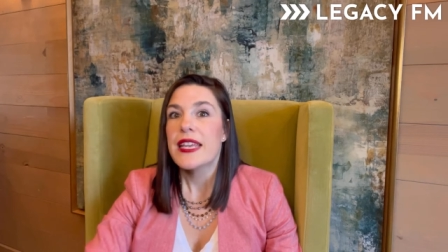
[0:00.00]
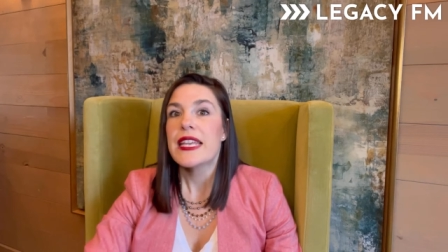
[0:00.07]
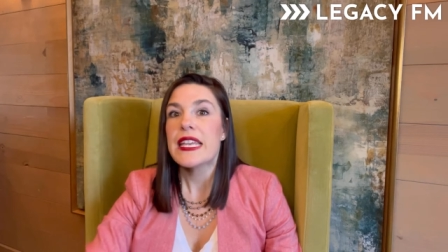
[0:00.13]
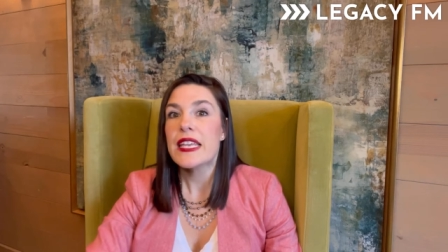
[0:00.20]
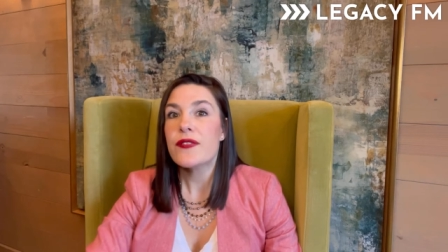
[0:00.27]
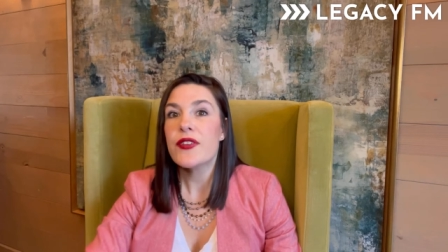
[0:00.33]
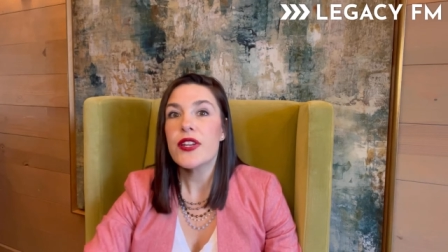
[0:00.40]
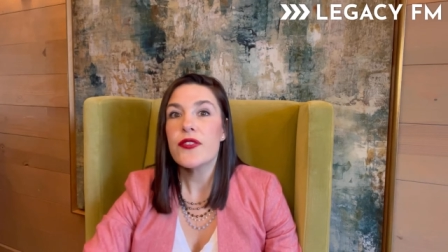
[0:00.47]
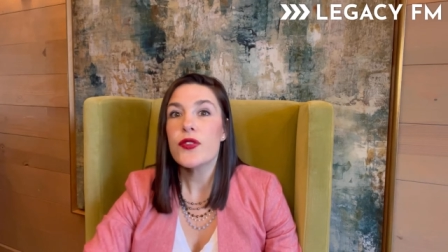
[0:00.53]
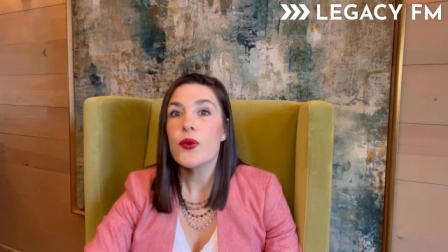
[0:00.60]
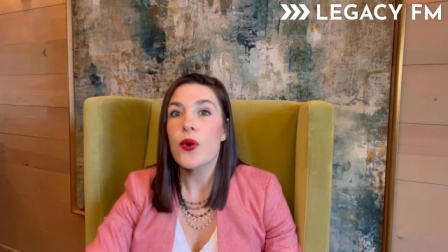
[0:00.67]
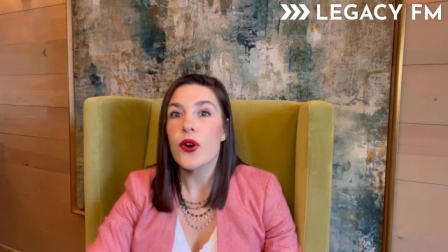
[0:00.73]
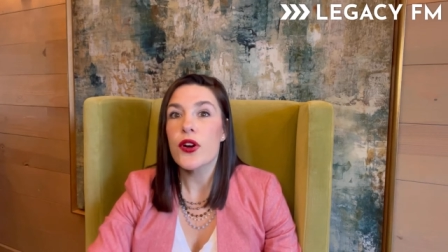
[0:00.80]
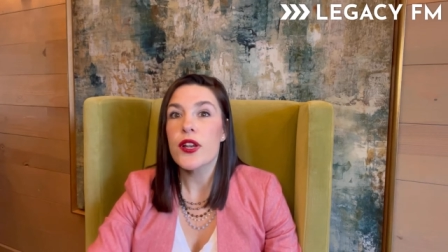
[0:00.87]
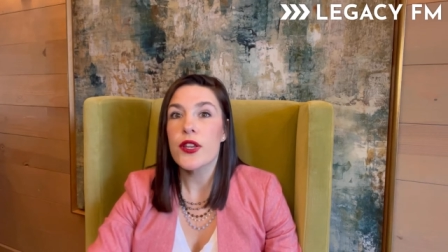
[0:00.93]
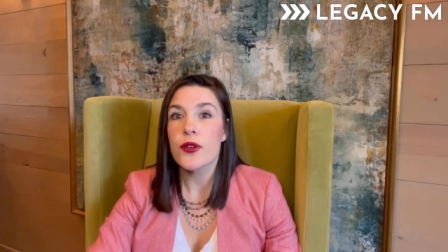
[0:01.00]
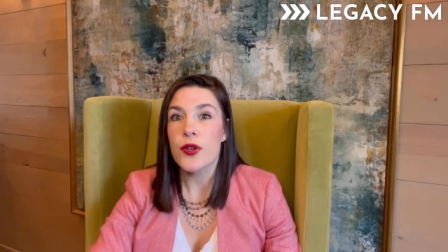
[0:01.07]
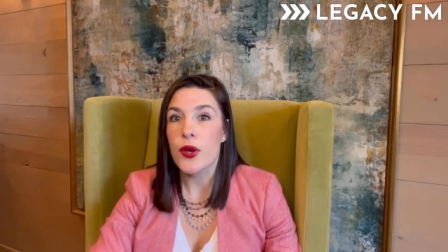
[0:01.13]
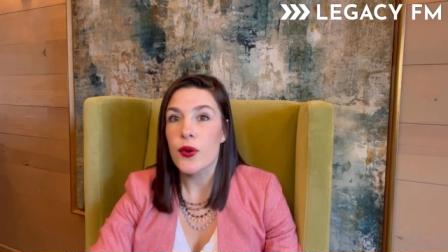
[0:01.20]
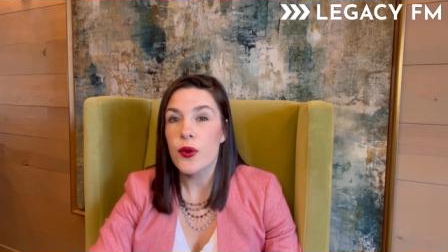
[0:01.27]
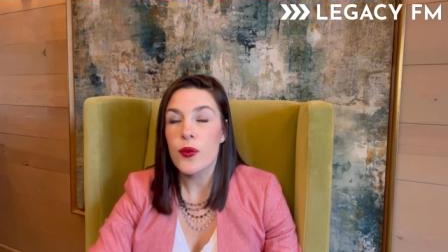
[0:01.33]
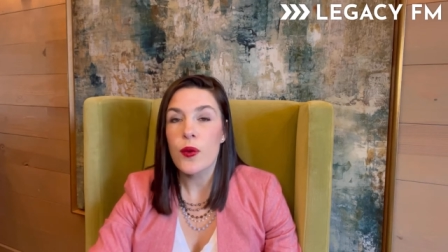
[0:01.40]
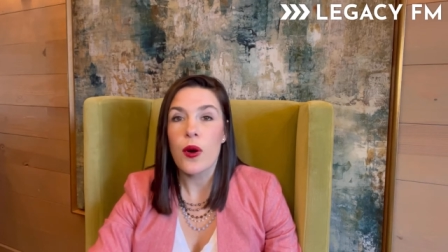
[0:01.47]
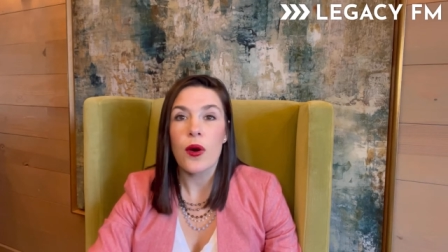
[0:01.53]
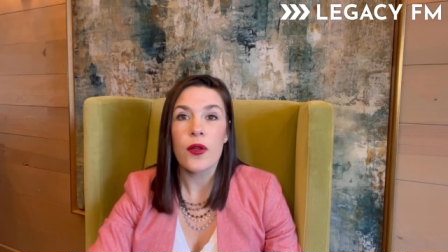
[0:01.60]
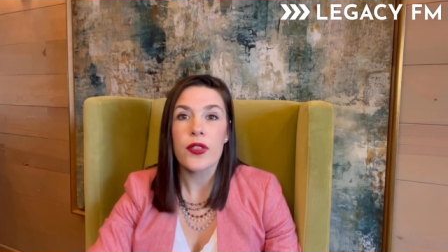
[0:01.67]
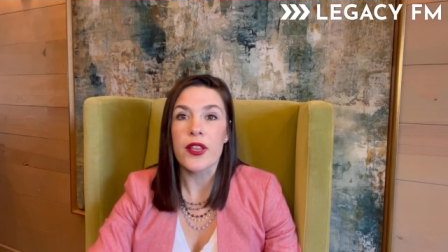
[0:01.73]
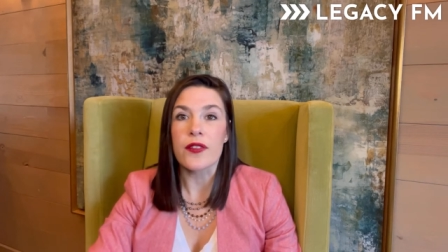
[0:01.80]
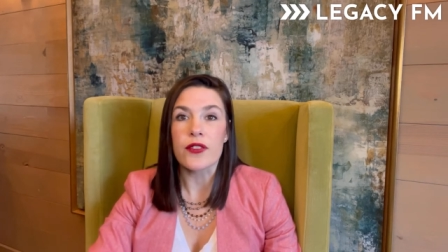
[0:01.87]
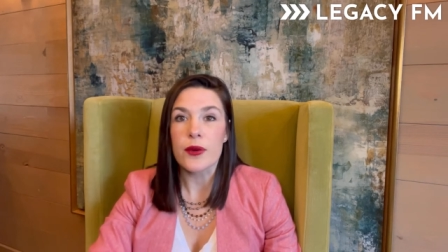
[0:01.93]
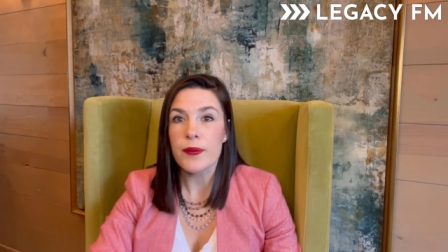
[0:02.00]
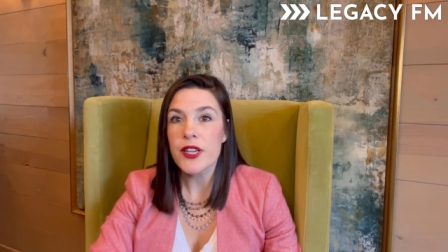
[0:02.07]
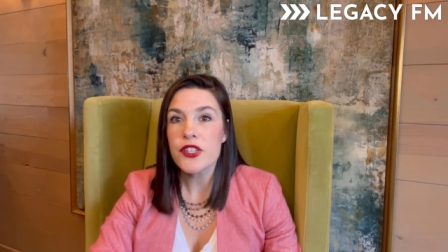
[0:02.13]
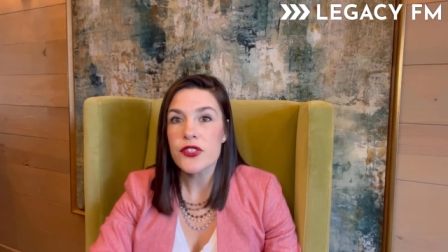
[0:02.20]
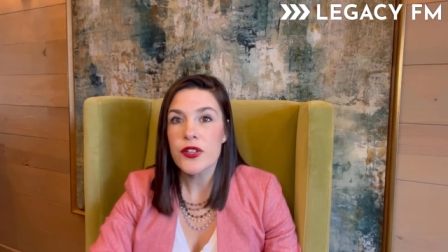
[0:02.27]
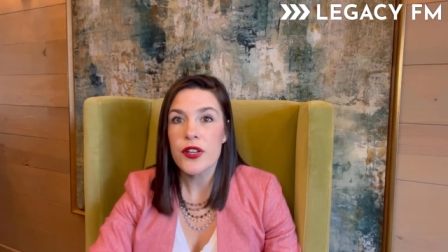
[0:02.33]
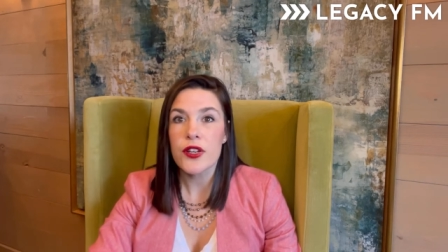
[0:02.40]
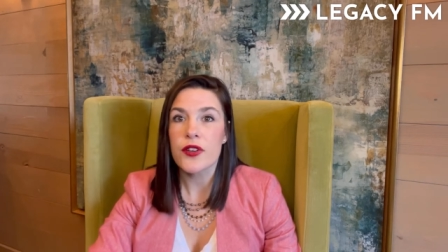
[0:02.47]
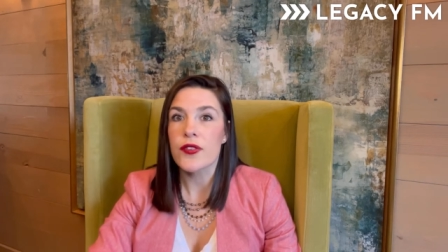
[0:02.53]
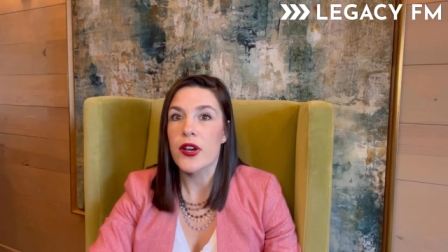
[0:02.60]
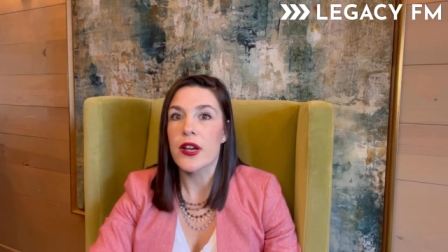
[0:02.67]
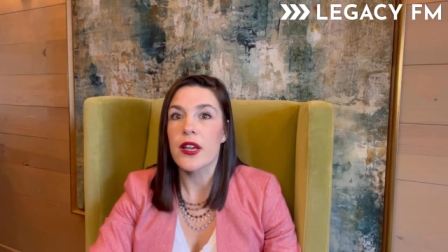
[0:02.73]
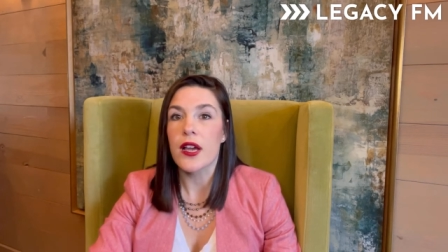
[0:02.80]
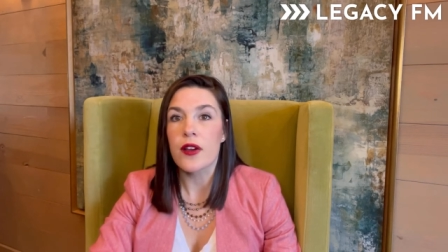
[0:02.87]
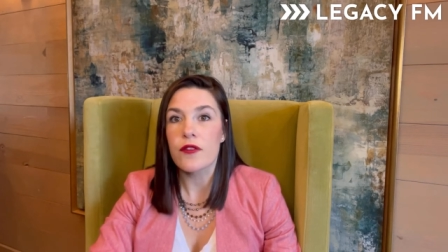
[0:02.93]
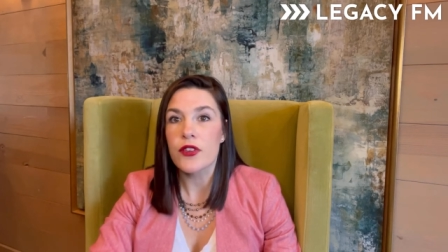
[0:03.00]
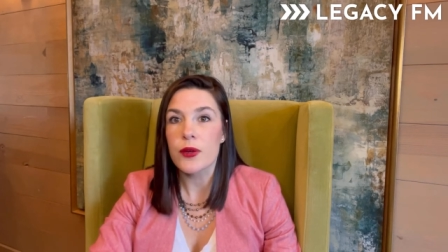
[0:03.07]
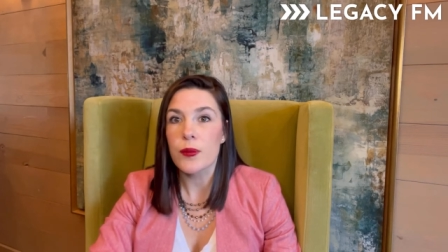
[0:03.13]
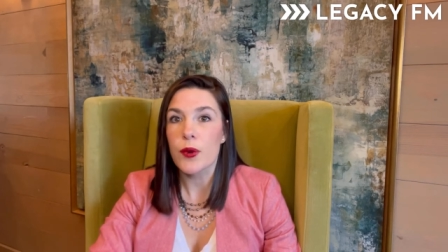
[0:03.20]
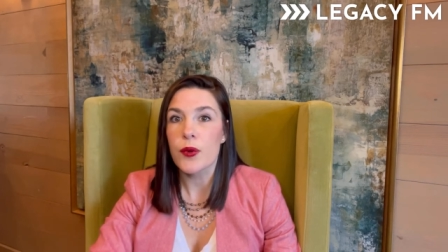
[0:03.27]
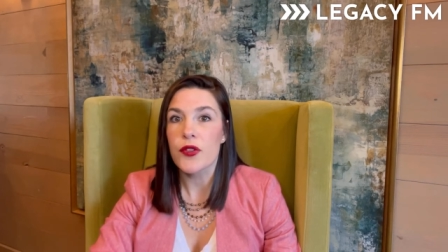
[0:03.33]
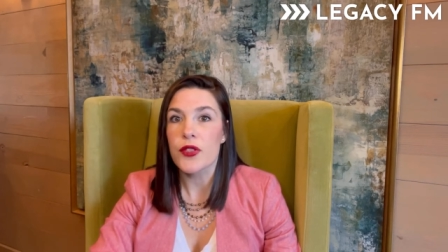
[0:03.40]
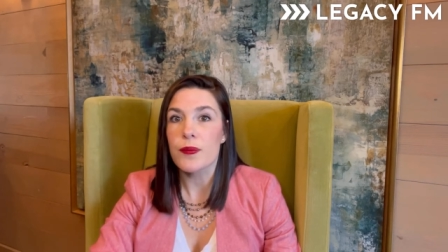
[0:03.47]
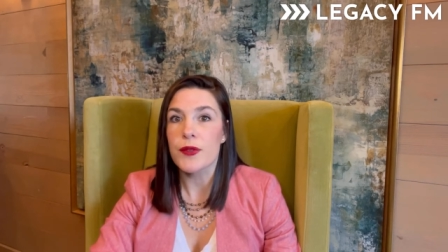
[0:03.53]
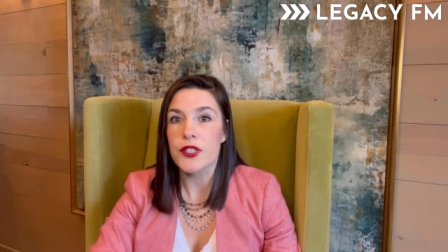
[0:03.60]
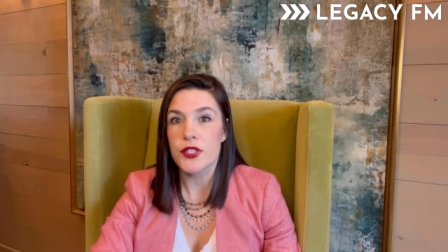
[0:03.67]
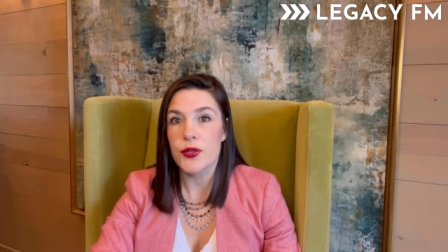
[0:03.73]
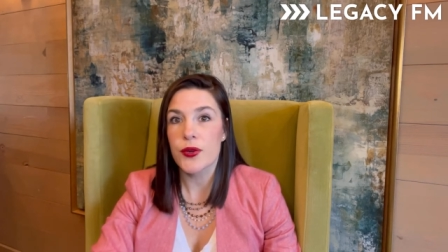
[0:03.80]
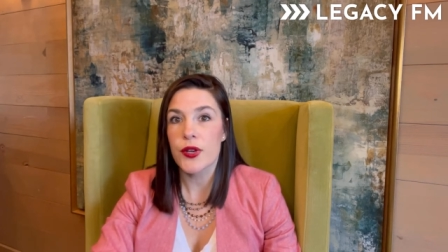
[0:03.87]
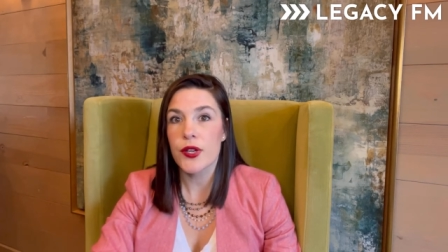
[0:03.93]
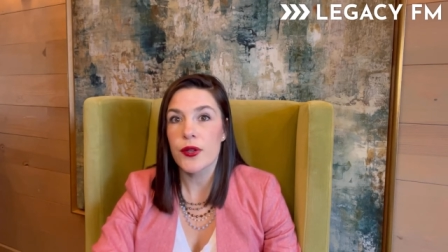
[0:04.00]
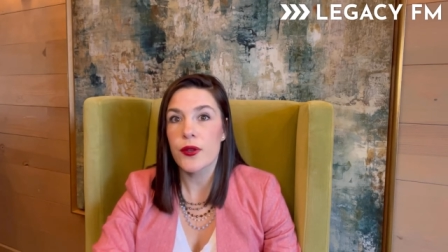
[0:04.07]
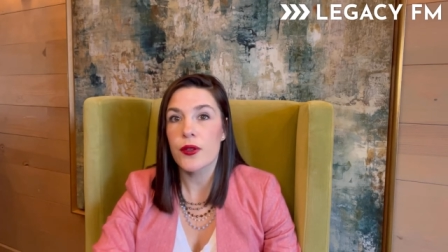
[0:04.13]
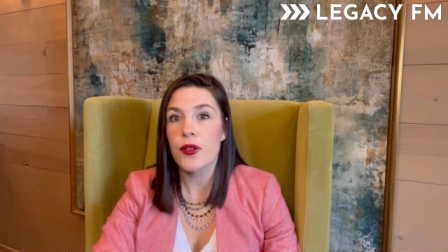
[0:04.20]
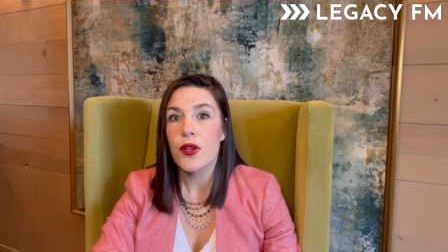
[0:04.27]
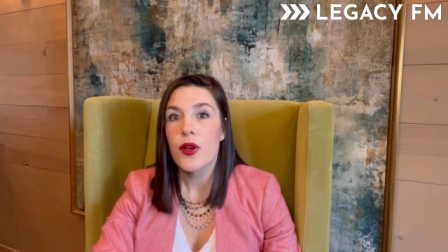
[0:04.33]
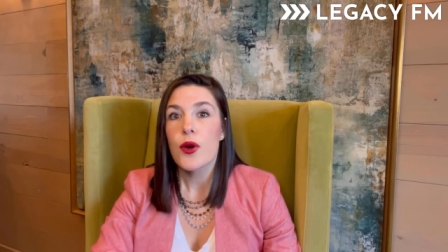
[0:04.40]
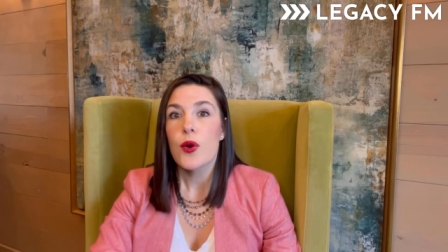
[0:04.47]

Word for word: Even if you already know all the information and you're very comfortable with the material,